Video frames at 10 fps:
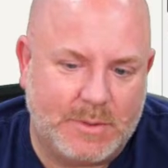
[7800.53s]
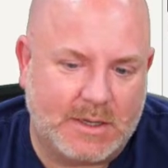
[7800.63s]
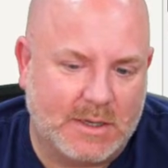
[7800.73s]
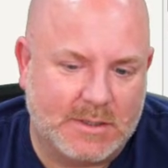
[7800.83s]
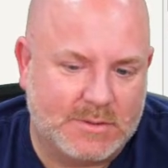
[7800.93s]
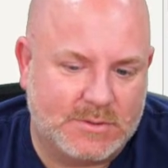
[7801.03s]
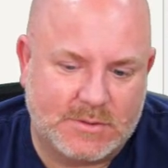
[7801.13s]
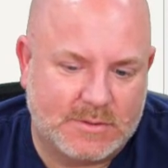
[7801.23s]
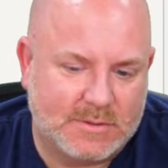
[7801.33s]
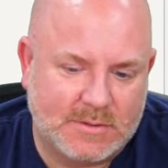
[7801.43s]

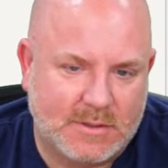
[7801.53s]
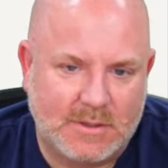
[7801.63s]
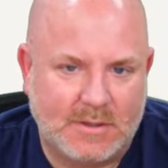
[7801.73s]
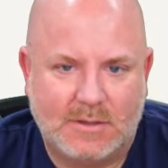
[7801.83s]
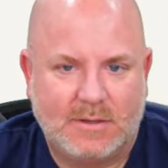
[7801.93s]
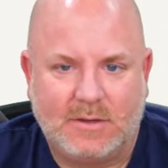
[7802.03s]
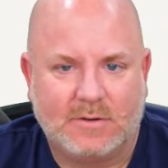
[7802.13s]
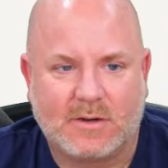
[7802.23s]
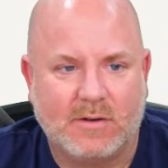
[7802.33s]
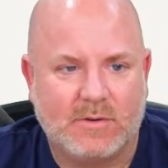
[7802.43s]
because
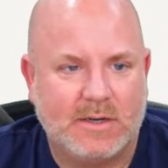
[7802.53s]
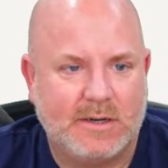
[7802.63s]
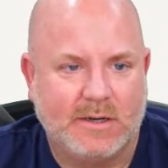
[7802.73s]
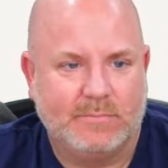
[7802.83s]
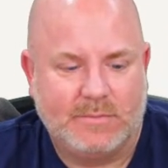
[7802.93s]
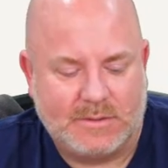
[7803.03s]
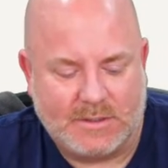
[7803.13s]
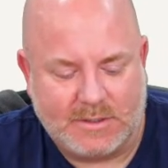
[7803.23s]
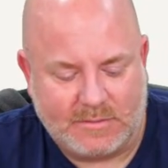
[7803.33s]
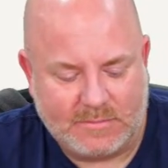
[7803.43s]
you're covering it up. It's
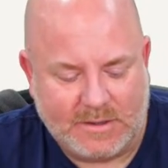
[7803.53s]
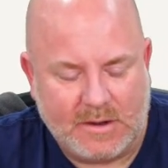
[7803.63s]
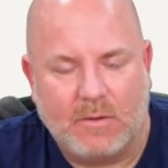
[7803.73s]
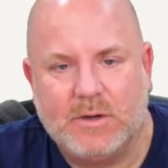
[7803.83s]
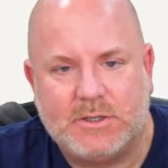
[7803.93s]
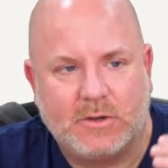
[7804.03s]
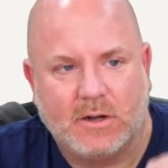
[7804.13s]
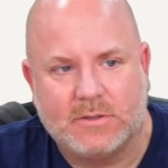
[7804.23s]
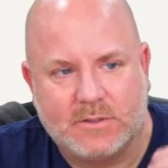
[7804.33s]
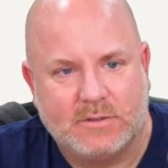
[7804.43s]
like I wish you could
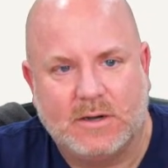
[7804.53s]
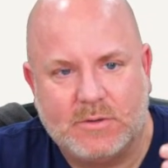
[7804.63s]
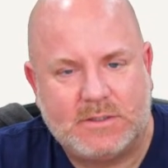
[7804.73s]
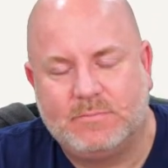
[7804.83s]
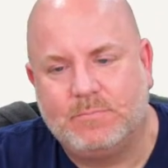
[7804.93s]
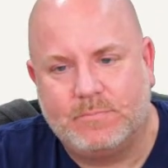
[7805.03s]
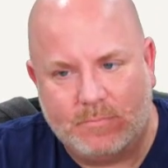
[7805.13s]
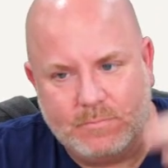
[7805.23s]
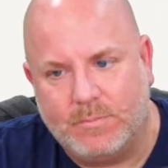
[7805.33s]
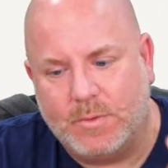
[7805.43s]
also. I wish
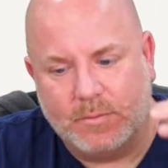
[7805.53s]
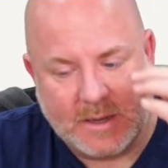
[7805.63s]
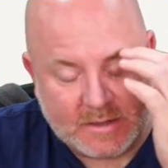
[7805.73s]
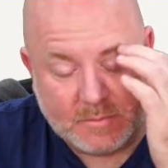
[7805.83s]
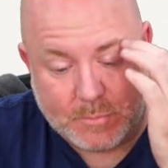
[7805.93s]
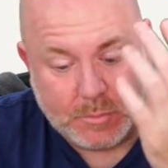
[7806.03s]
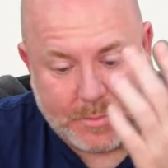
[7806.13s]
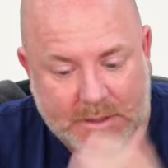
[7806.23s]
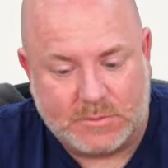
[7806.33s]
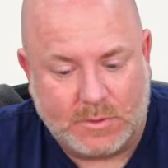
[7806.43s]
that like the boot
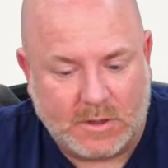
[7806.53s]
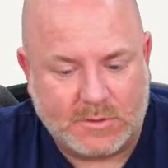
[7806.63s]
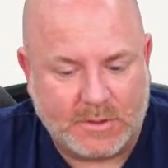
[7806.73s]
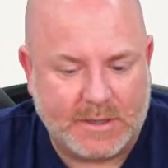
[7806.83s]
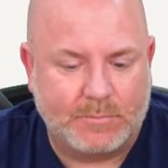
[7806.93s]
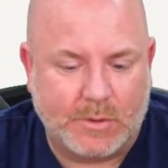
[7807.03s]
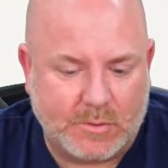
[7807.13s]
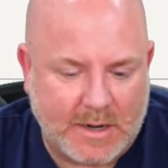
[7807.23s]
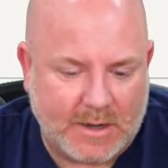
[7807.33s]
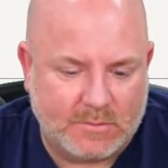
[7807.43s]
pins would also get
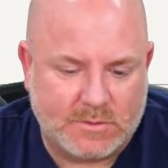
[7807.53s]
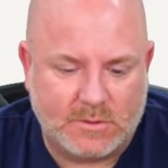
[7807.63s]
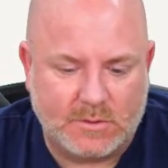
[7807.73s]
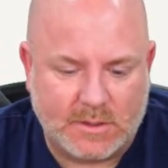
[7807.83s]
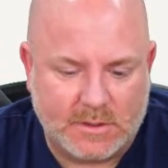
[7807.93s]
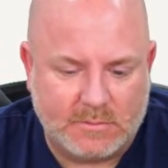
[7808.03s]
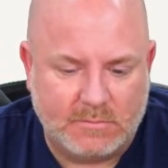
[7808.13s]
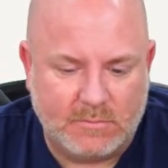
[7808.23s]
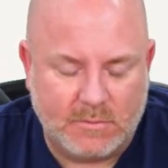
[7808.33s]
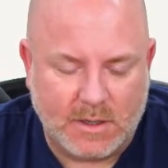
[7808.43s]
broken out so you could
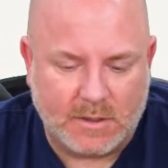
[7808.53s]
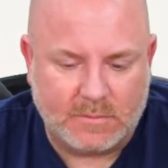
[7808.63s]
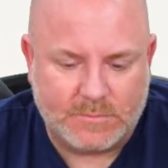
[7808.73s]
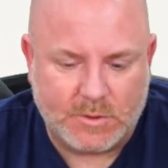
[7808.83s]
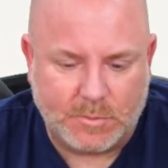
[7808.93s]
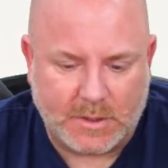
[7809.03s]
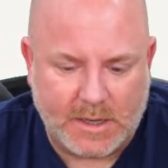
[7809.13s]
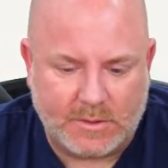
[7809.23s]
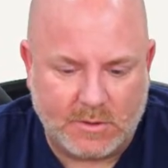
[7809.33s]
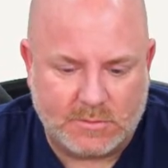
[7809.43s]

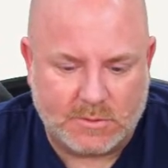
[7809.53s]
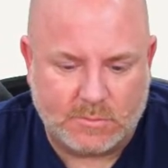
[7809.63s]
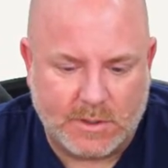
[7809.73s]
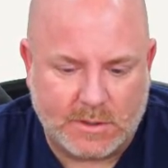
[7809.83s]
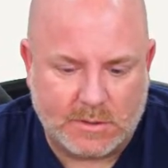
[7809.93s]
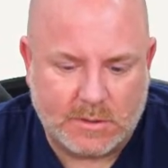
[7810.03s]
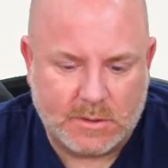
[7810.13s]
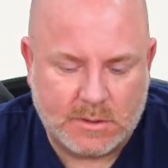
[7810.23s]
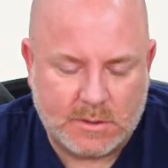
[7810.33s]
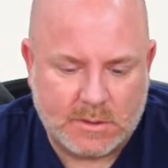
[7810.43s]
duplicate those as well.
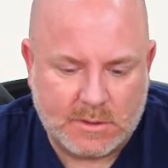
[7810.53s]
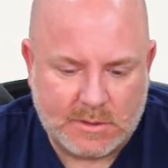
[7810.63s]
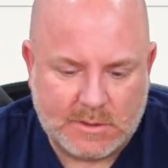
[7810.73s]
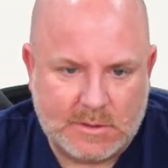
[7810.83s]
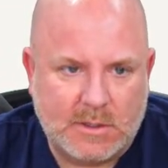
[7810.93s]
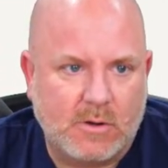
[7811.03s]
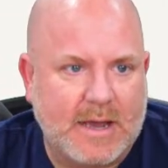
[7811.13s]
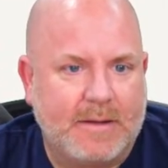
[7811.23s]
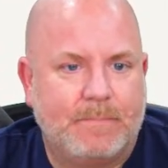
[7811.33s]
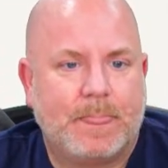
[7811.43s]

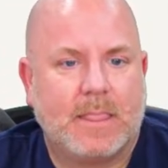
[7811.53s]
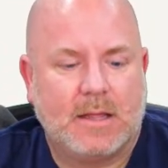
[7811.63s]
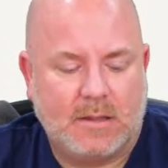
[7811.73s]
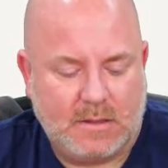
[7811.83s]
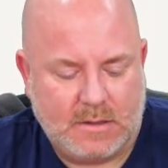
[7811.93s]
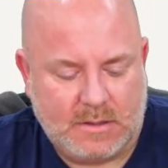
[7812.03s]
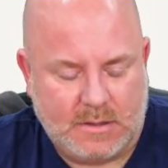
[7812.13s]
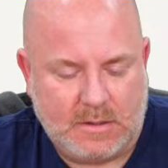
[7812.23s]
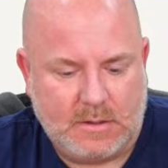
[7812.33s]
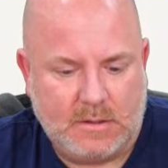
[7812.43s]
Okay,
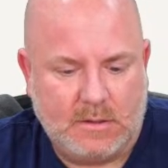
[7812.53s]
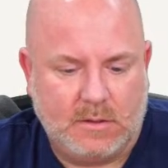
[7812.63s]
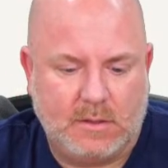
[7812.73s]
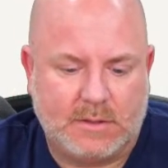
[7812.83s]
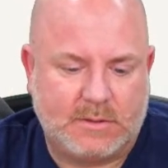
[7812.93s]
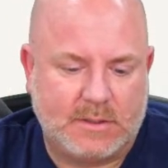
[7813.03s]
let's.